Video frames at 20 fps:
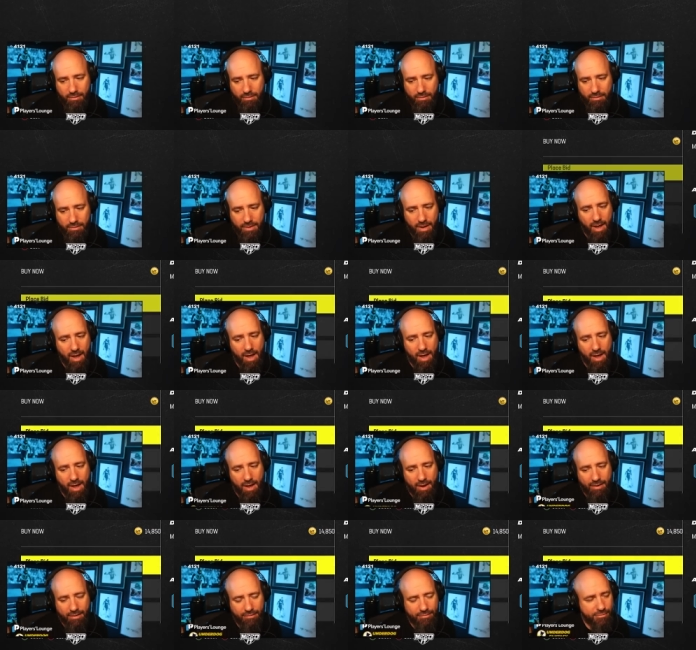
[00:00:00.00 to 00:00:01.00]
Nah,
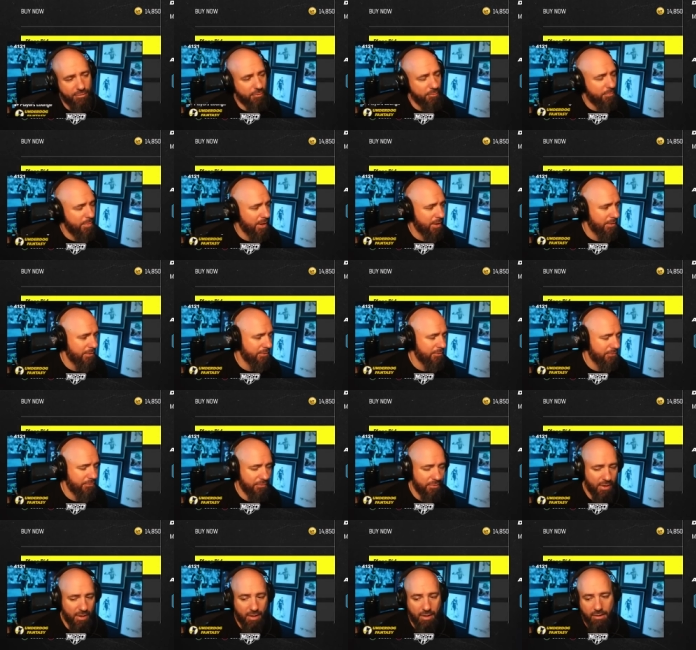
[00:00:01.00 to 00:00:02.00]
this dude better than
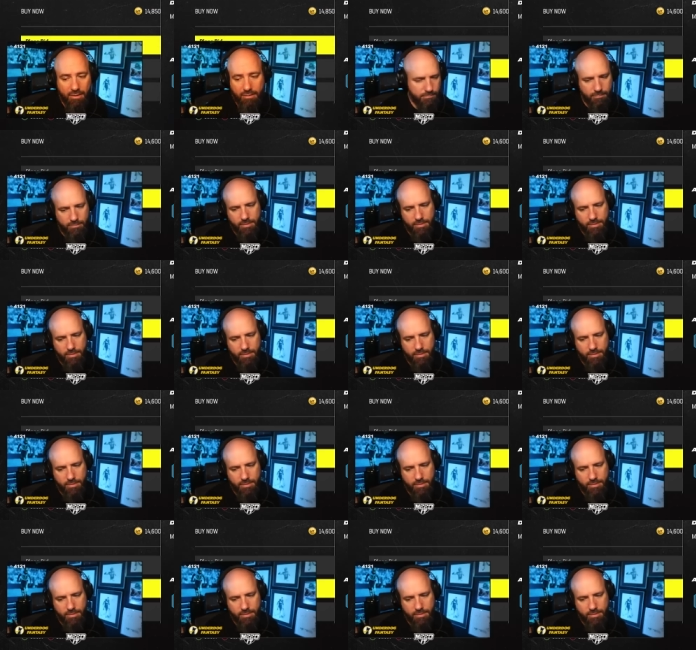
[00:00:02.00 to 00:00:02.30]
Judon.